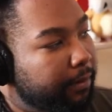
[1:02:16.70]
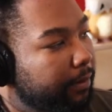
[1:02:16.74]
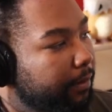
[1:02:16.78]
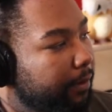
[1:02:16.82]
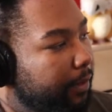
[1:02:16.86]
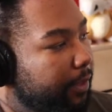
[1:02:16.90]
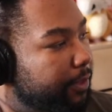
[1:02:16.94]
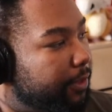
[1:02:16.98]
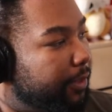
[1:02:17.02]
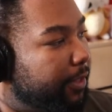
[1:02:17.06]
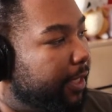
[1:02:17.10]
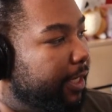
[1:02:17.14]

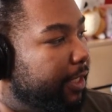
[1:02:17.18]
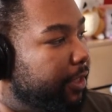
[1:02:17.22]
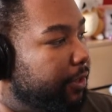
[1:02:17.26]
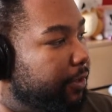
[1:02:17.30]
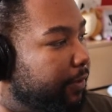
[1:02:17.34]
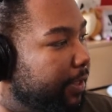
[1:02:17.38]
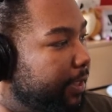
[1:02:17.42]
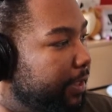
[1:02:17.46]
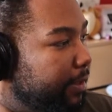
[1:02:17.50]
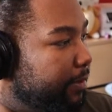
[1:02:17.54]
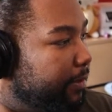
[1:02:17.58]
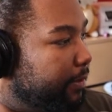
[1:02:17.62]
Here's your
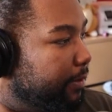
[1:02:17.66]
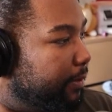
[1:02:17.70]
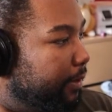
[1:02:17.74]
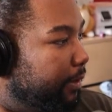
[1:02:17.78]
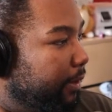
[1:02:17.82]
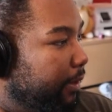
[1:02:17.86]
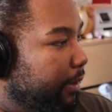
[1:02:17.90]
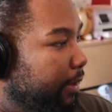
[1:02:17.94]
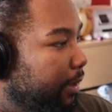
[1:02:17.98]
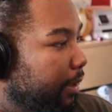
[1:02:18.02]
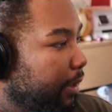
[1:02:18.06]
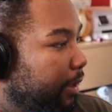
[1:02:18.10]
hydrate.
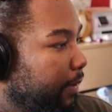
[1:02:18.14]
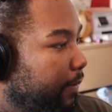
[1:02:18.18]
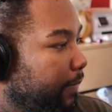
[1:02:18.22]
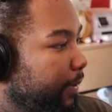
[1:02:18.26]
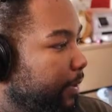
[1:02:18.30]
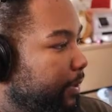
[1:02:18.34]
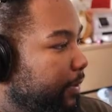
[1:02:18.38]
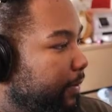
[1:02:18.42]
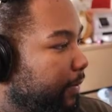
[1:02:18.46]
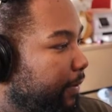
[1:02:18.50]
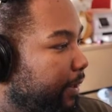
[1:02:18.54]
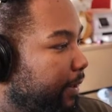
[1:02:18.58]
We
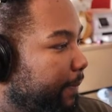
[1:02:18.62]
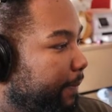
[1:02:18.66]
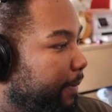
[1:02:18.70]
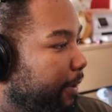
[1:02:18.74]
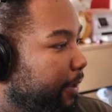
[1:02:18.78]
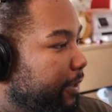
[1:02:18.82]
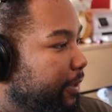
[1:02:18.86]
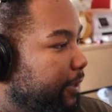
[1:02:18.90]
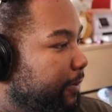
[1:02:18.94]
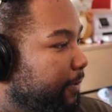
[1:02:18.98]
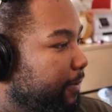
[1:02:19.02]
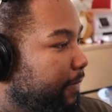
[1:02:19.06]
doing a
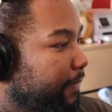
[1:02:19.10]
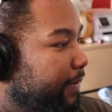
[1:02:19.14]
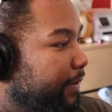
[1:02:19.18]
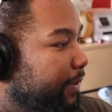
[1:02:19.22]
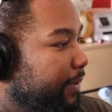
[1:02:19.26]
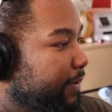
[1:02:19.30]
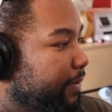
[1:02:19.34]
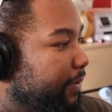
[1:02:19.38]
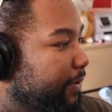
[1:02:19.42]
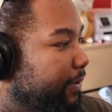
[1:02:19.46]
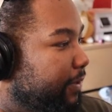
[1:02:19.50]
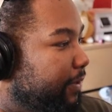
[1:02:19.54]
part 2 of this.
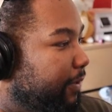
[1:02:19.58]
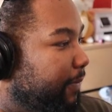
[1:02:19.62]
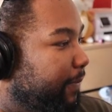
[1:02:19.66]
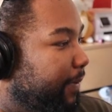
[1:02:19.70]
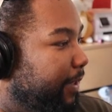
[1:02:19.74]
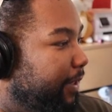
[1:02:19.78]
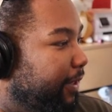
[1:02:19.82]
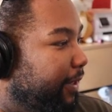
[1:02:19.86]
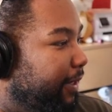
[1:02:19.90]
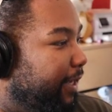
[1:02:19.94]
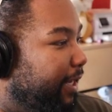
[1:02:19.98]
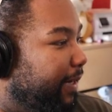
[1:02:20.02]
There's so many
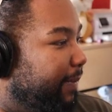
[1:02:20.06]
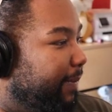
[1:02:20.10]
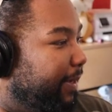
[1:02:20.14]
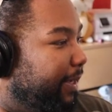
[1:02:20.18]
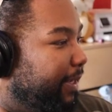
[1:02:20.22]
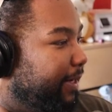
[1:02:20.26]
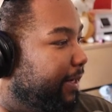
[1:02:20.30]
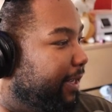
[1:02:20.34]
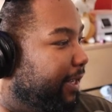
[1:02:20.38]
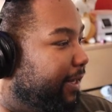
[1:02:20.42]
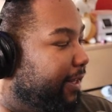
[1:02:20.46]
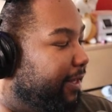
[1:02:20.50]
good anime
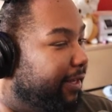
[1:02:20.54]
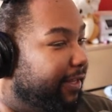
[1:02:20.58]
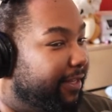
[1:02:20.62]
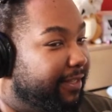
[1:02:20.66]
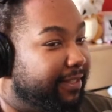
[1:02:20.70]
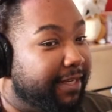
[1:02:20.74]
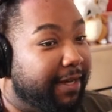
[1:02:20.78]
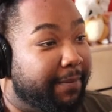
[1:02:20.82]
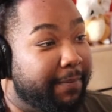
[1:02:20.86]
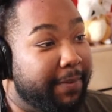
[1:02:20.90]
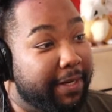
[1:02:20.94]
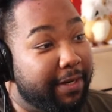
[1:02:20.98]
and down the list.
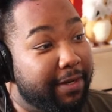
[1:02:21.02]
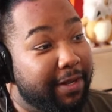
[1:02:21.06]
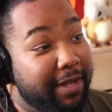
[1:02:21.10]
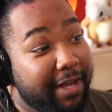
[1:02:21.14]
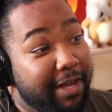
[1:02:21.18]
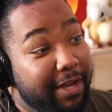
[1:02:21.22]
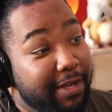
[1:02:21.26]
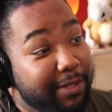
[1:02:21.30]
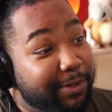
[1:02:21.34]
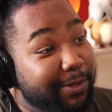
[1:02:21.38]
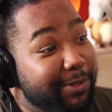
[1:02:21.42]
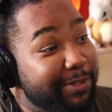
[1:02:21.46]
I mean,
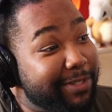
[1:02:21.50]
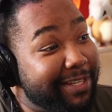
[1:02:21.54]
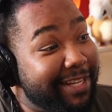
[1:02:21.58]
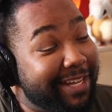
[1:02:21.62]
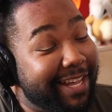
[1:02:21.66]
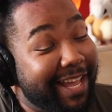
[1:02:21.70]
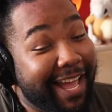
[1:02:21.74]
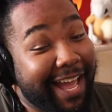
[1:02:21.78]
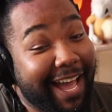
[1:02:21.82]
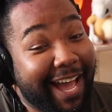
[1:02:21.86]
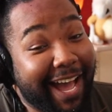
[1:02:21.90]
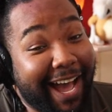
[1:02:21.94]
so here's the thing.
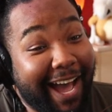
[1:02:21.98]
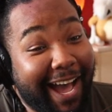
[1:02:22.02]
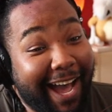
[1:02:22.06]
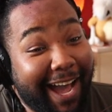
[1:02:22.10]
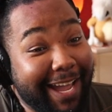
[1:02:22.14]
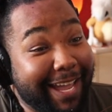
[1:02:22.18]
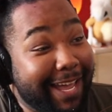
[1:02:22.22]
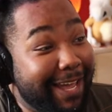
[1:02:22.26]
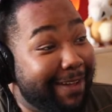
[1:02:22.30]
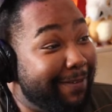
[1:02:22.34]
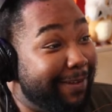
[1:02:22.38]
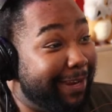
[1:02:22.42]
I
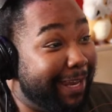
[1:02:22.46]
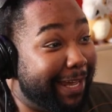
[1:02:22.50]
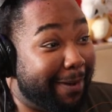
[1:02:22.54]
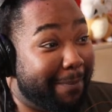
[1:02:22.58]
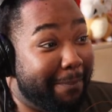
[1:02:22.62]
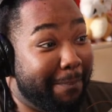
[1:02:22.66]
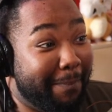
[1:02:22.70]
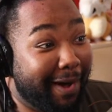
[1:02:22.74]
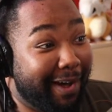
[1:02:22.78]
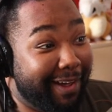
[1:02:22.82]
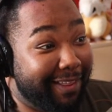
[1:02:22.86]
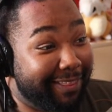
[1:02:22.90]
gave it like a
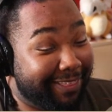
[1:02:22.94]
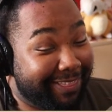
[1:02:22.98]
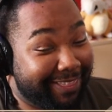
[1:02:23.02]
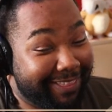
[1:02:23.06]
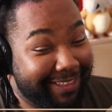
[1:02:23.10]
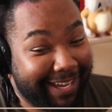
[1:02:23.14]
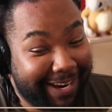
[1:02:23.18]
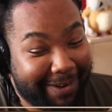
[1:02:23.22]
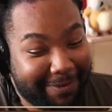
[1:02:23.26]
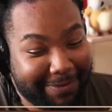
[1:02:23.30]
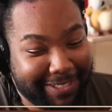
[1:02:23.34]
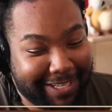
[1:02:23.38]
month.
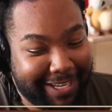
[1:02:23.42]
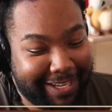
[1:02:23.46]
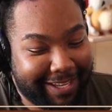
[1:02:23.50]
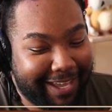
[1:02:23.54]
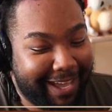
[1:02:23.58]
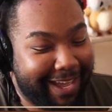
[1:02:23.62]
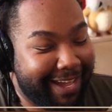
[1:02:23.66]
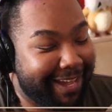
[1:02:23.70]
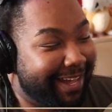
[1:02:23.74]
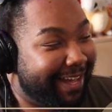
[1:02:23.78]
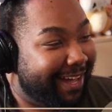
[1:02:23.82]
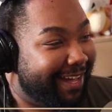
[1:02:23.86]
I was like,
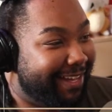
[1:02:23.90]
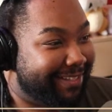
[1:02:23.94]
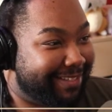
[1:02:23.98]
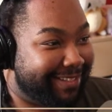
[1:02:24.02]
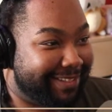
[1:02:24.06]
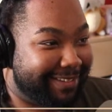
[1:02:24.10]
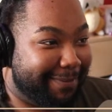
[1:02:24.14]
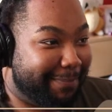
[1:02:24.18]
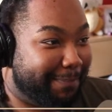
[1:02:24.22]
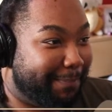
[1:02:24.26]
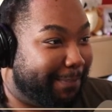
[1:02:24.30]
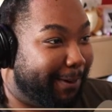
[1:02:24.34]
hey guys,
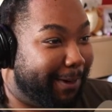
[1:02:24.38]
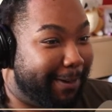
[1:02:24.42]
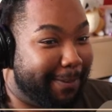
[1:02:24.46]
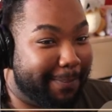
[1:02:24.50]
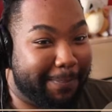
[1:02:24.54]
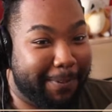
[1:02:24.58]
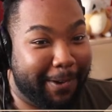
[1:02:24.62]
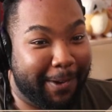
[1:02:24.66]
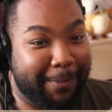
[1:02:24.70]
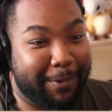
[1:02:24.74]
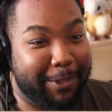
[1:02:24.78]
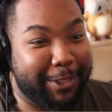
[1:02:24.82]
put
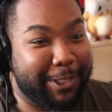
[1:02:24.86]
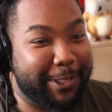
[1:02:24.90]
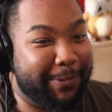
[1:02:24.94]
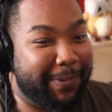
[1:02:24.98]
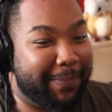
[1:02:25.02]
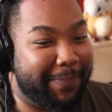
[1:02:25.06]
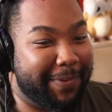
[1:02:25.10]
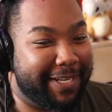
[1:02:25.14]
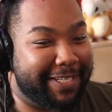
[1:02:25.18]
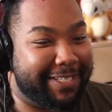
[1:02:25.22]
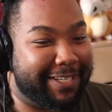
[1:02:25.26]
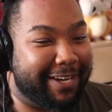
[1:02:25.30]
what you want
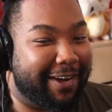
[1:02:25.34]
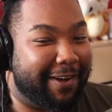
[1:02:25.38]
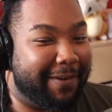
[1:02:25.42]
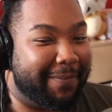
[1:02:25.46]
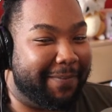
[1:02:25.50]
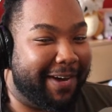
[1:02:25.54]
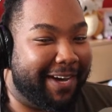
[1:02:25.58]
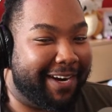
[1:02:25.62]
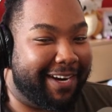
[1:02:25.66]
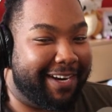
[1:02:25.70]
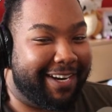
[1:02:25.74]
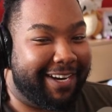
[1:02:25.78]
me to talk
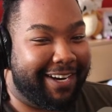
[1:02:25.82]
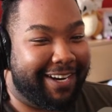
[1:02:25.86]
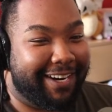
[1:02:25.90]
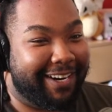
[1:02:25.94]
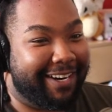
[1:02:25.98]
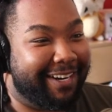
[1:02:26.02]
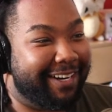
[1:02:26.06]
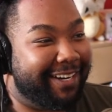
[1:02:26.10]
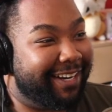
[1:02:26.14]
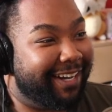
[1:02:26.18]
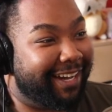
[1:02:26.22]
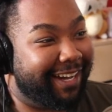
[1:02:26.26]
about in
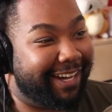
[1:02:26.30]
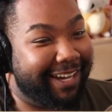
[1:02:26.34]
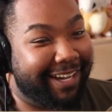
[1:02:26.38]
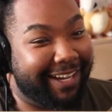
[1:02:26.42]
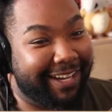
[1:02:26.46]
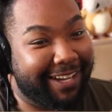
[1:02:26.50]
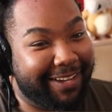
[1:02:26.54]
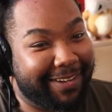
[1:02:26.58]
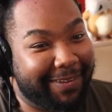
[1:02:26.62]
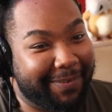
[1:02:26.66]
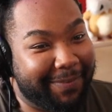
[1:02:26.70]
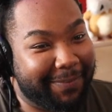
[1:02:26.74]
here.
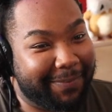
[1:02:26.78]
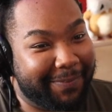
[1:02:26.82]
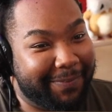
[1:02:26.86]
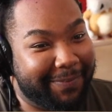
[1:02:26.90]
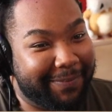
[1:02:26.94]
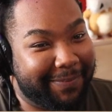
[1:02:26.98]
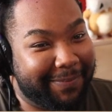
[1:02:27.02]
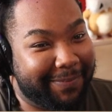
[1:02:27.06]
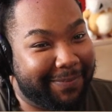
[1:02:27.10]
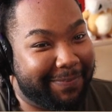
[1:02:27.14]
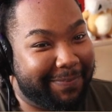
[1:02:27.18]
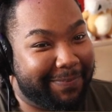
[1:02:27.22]

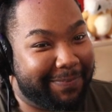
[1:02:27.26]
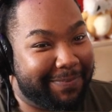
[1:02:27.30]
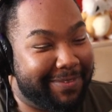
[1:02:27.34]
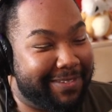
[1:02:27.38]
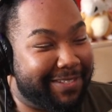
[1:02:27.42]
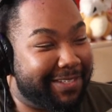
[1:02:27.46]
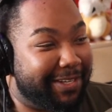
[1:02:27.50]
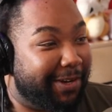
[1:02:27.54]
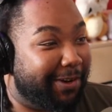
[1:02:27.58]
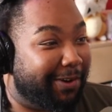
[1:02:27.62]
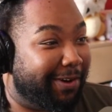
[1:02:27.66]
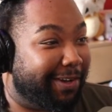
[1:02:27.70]

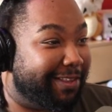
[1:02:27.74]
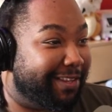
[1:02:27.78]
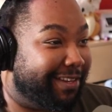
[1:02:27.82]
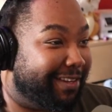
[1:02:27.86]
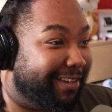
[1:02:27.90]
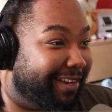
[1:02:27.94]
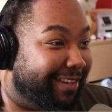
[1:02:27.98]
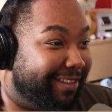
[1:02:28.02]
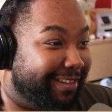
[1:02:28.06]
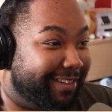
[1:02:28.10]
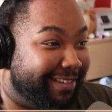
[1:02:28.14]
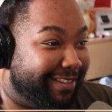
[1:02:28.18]
So on
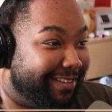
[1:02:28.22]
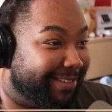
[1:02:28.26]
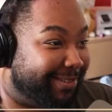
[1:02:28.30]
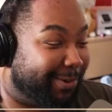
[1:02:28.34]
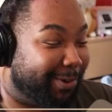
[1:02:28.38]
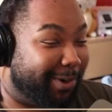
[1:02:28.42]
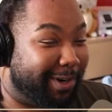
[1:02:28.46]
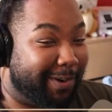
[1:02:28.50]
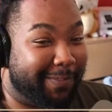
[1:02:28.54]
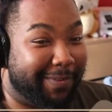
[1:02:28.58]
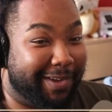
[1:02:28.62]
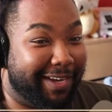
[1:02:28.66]
the
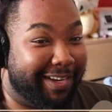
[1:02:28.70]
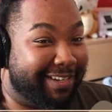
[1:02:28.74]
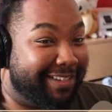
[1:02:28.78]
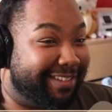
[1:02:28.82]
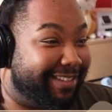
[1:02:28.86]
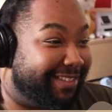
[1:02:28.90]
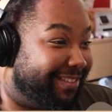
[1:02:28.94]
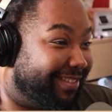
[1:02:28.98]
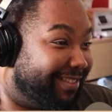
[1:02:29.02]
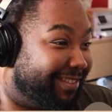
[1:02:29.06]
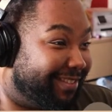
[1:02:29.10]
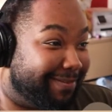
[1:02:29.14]
Discord, I'm like,
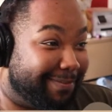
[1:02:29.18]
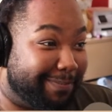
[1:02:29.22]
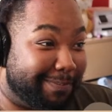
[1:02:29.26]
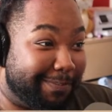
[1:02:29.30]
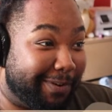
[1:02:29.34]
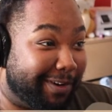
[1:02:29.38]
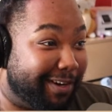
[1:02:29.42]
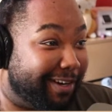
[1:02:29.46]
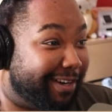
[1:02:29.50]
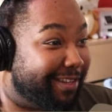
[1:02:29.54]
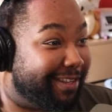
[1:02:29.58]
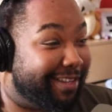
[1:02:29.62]
just
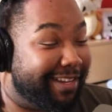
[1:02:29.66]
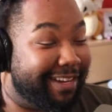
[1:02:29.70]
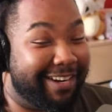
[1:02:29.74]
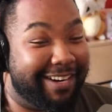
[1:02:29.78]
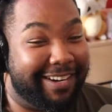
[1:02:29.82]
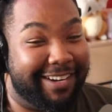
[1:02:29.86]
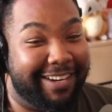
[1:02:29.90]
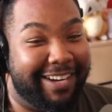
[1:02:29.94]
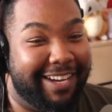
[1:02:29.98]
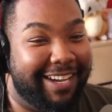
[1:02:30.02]
put it in there.